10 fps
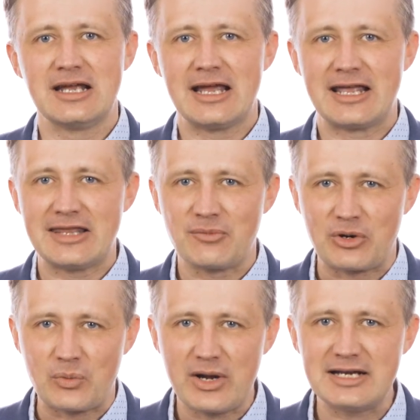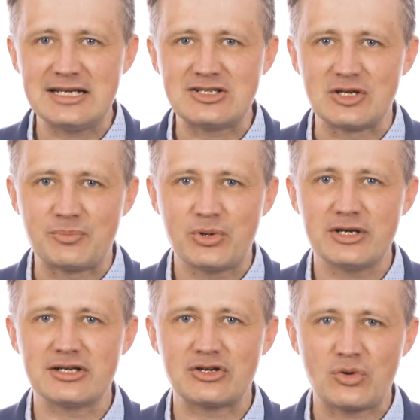and they were ready to
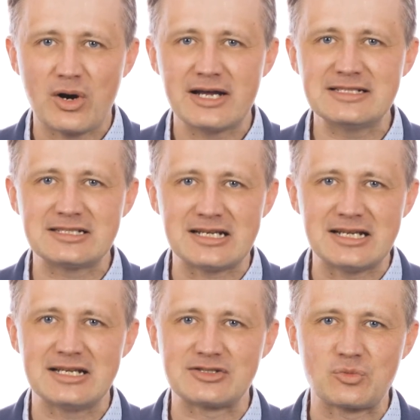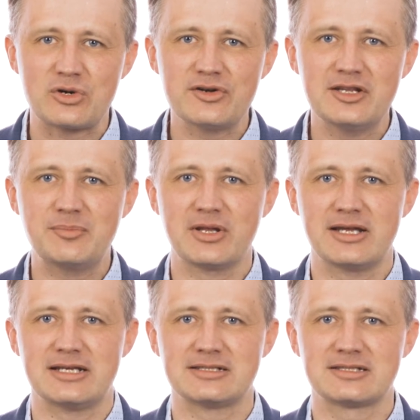put Christ in his worthy
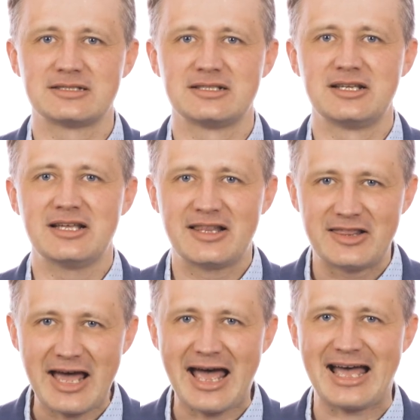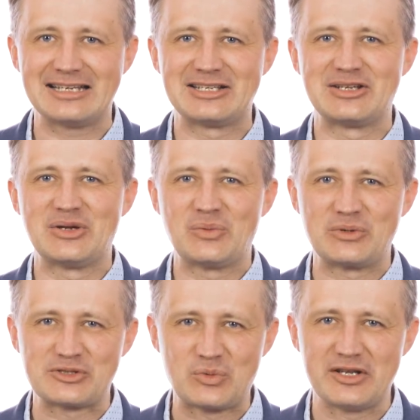place, that
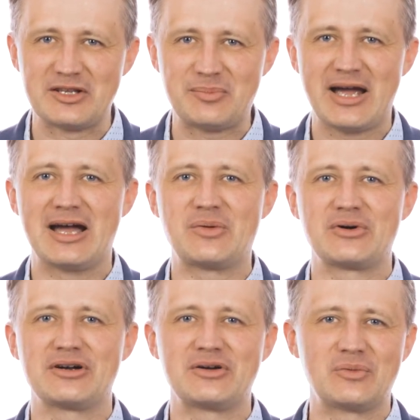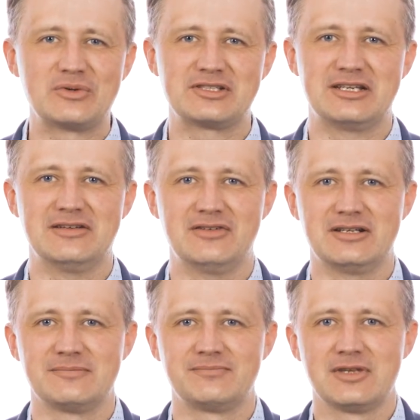was when the power was given.
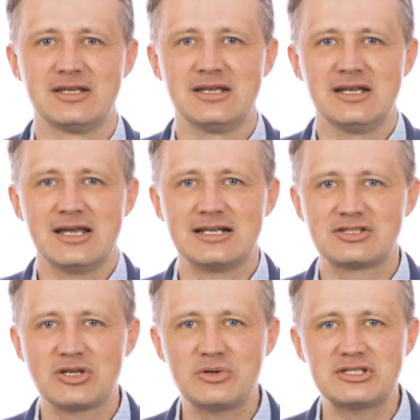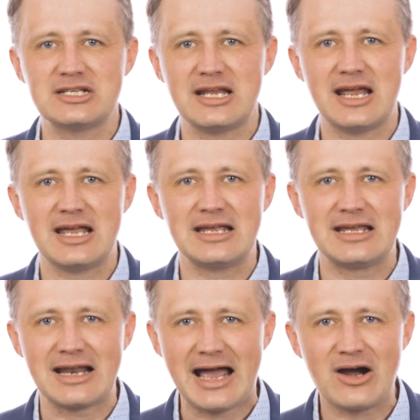And so today,
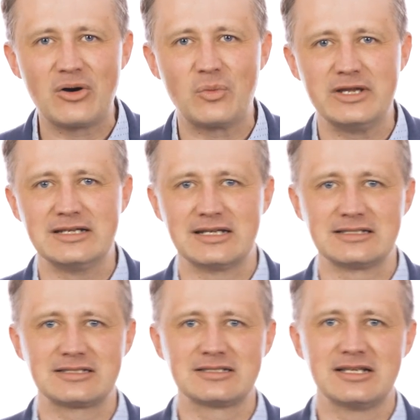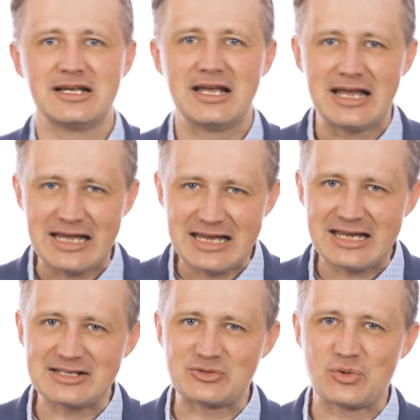in our weakness,
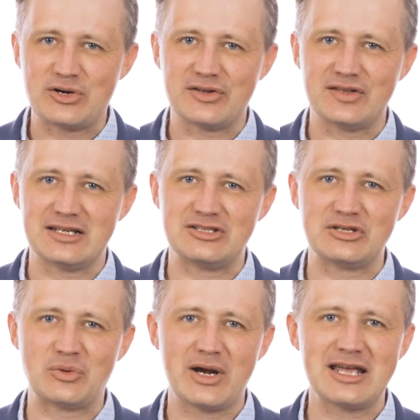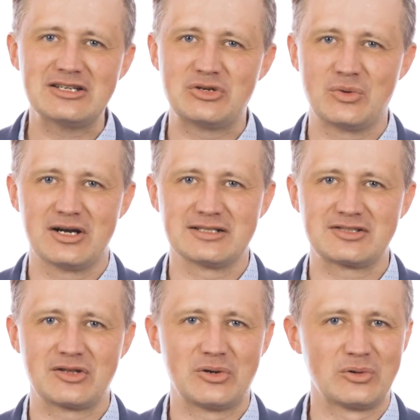he is worthy to grant to
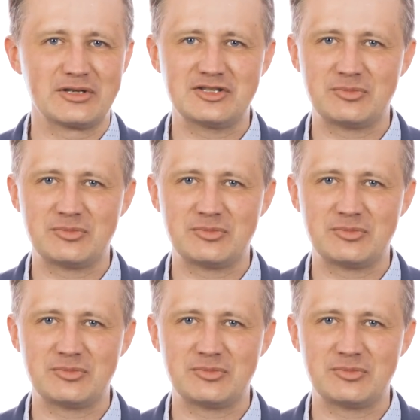us the Holy